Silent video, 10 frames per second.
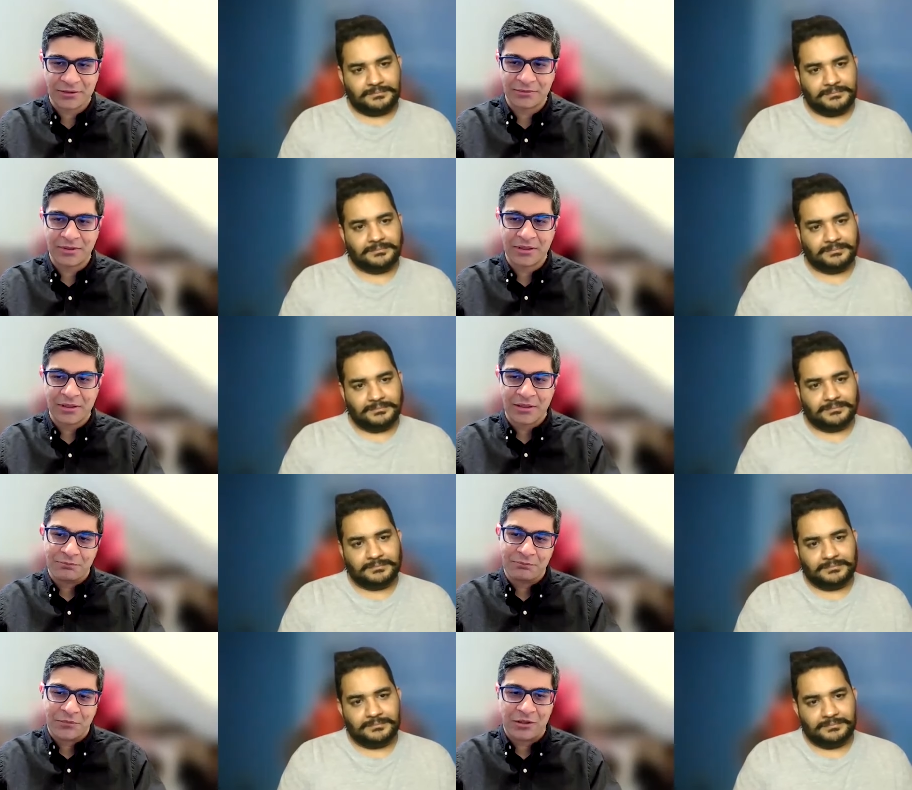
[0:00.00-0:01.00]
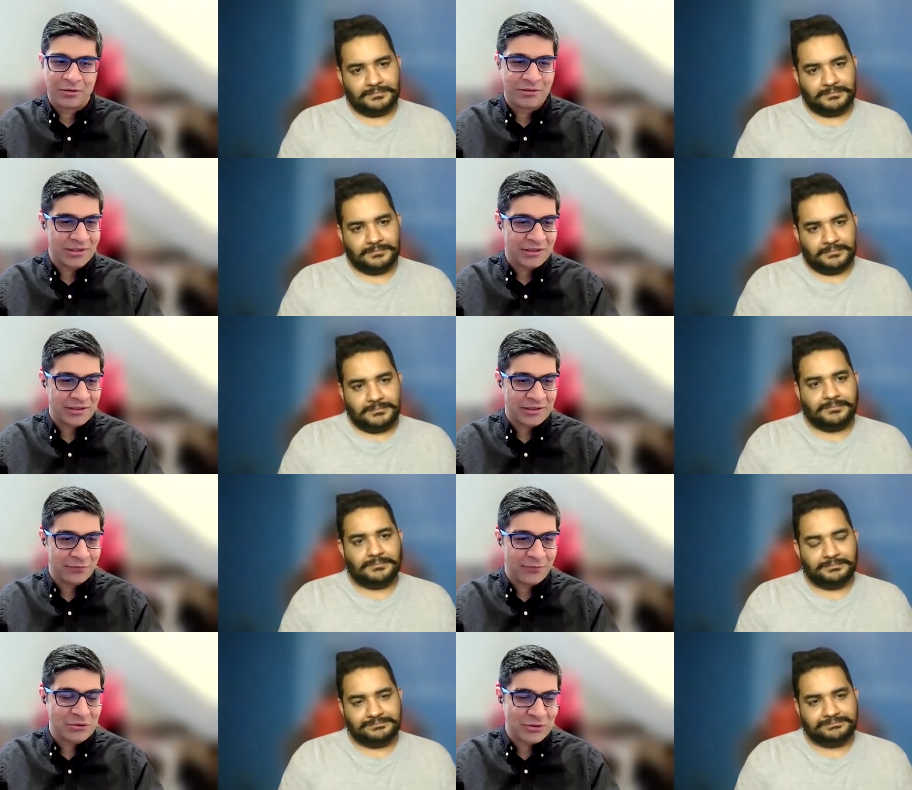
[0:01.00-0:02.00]
Speaker 1: but you know, it
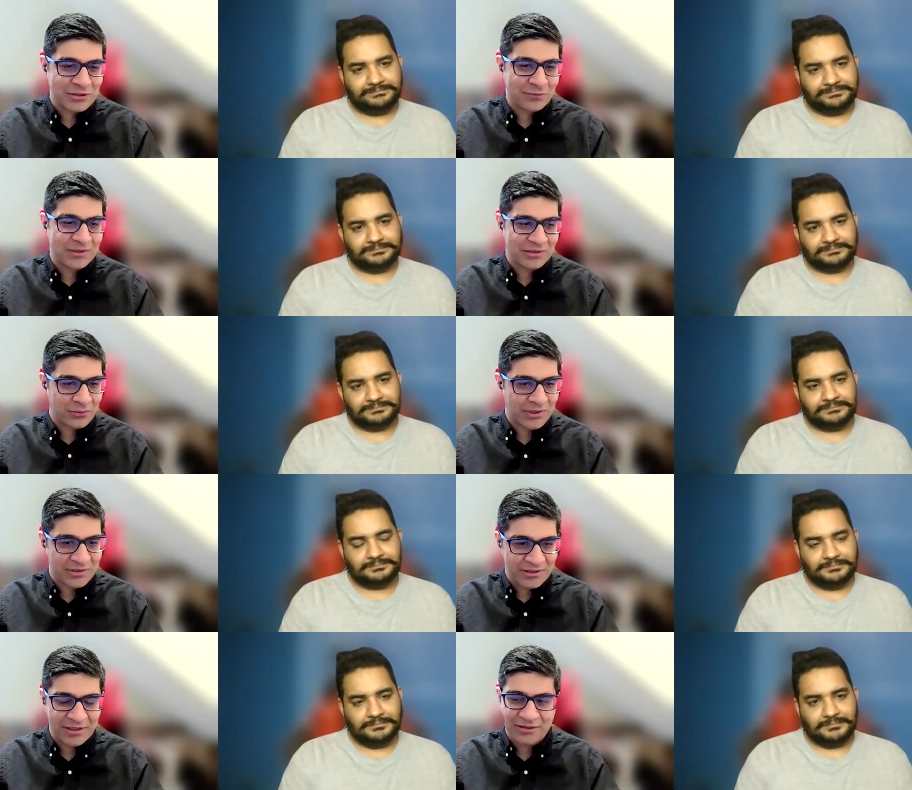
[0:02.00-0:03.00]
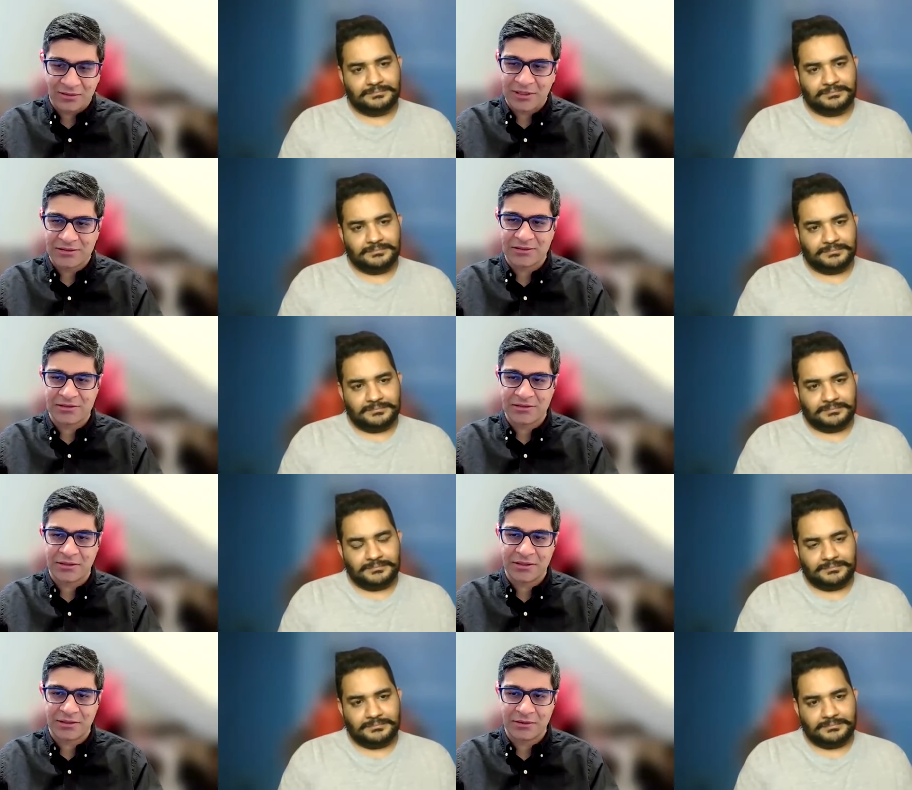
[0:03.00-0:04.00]
eventually worked out. I did get the masters
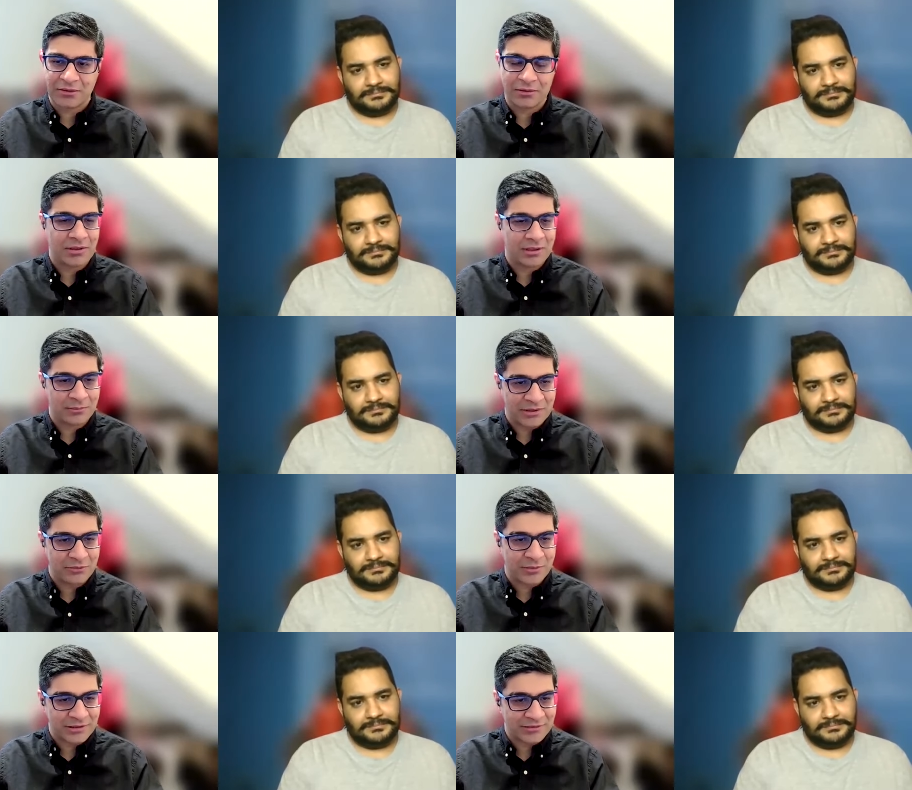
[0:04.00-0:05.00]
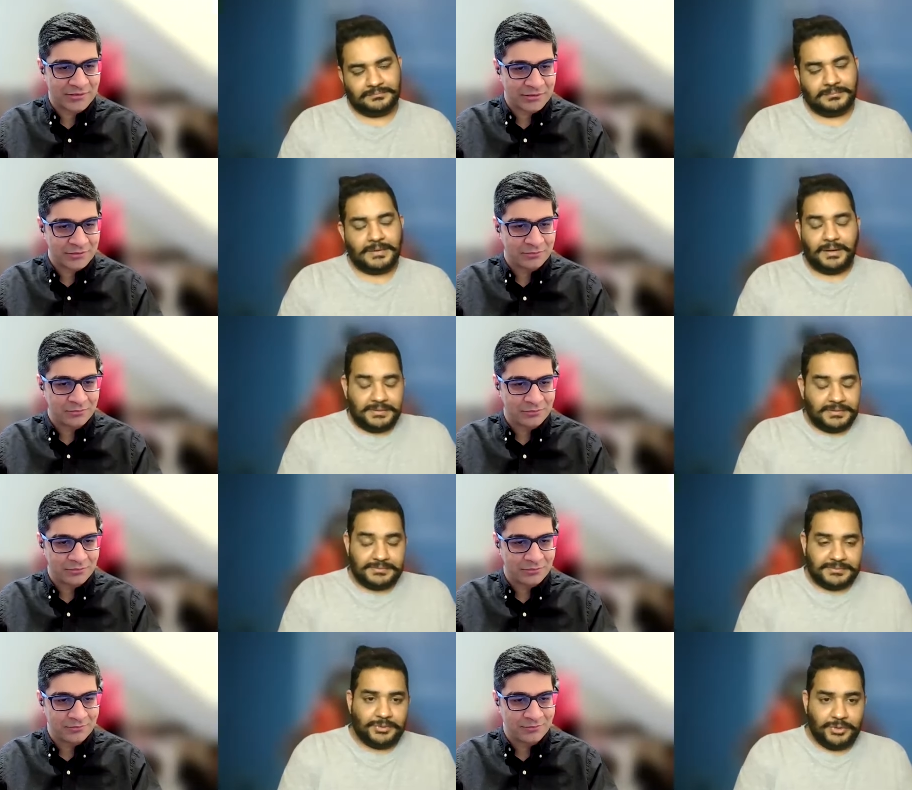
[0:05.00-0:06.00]
and I came back to Pakistan.
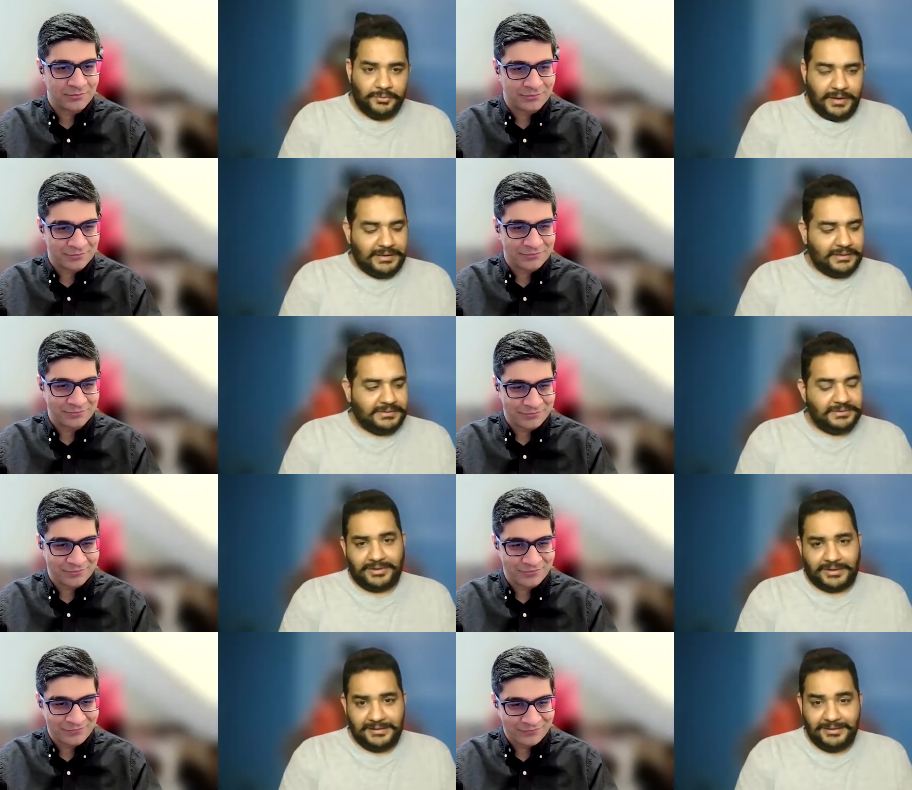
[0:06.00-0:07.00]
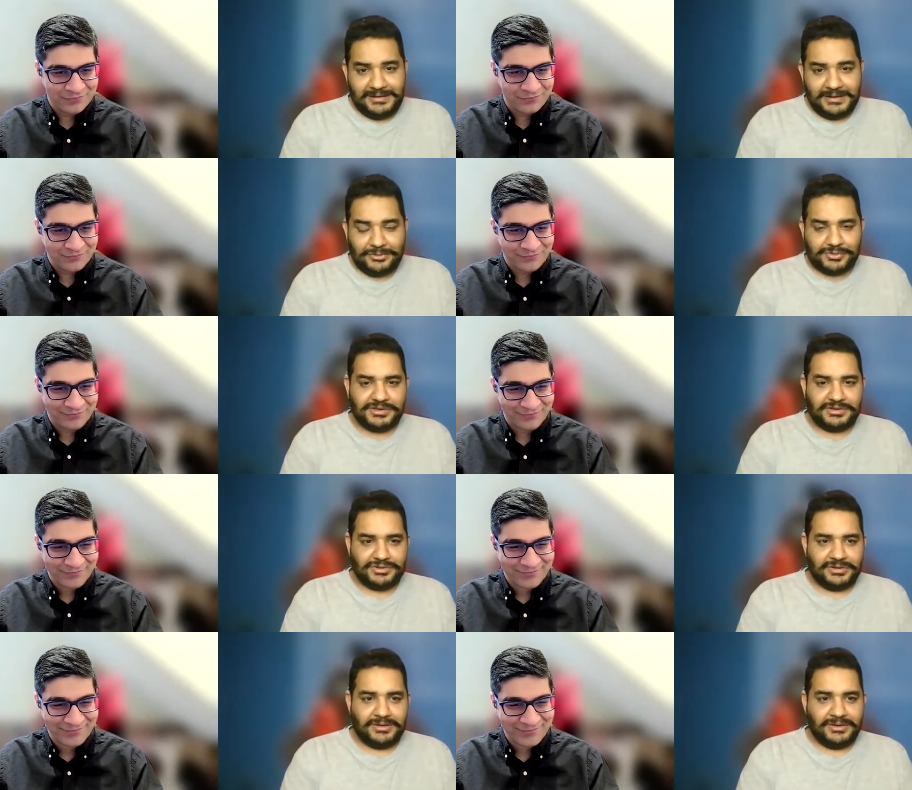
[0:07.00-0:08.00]
Speaker 2: So you've had a really, really interesting
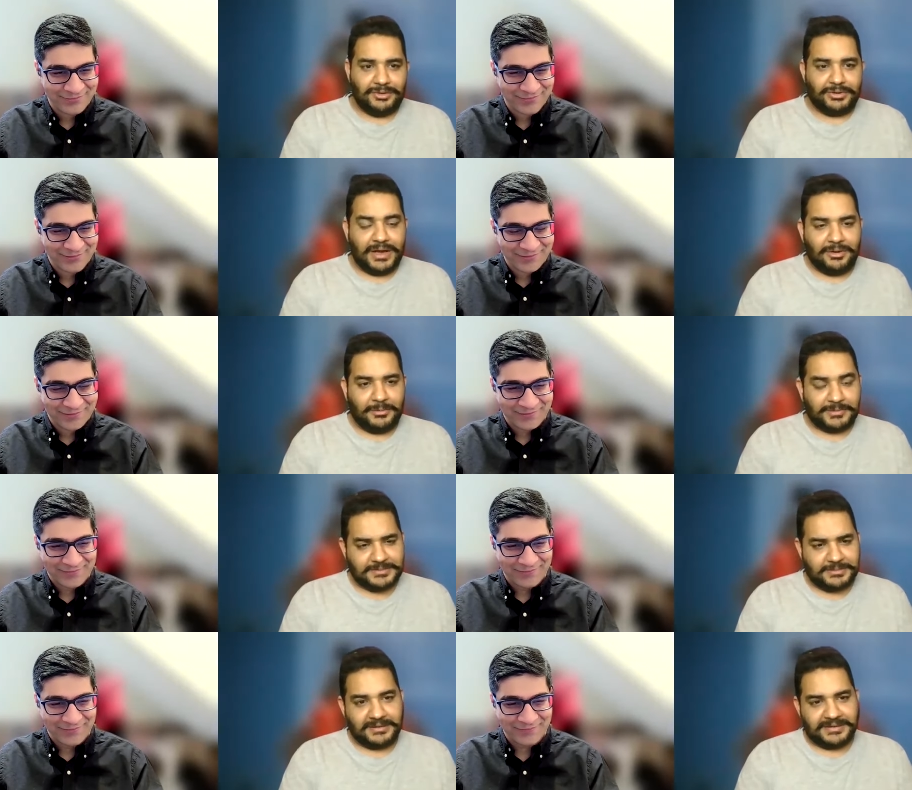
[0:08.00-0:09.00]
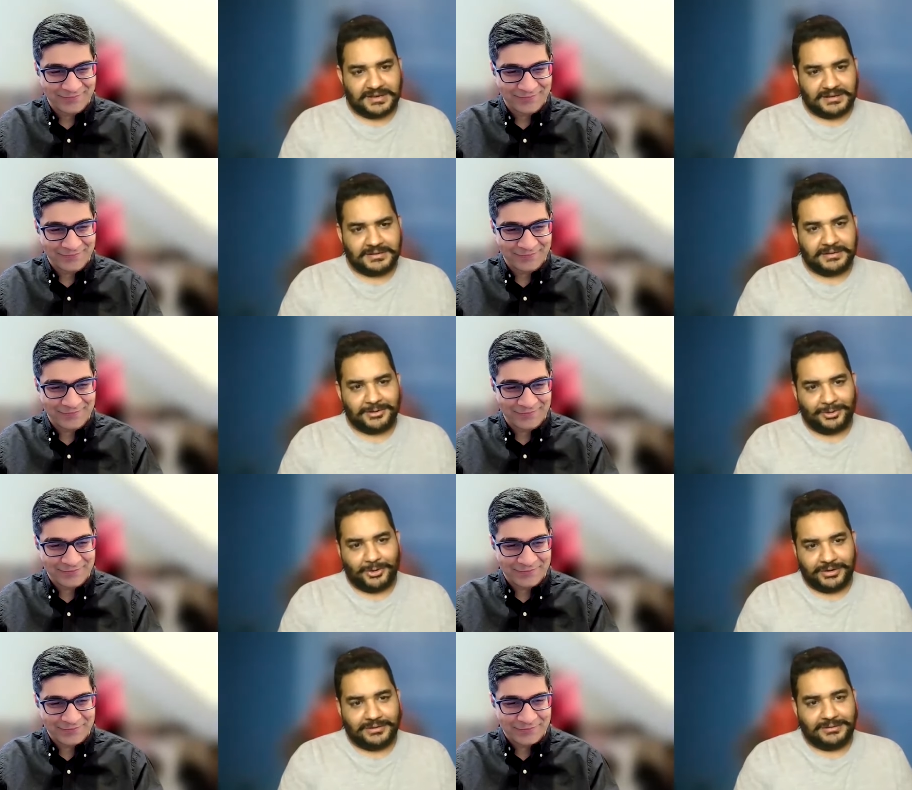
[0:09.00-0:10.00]
journey. You're now a principal consultant at
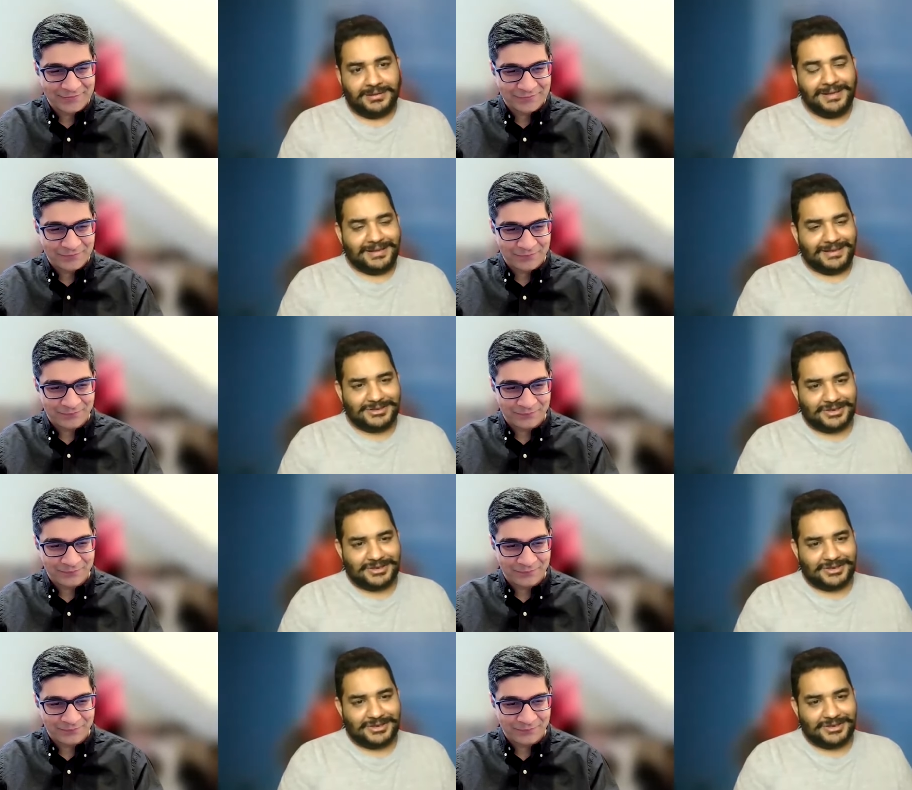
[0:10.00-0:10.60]
Oracle in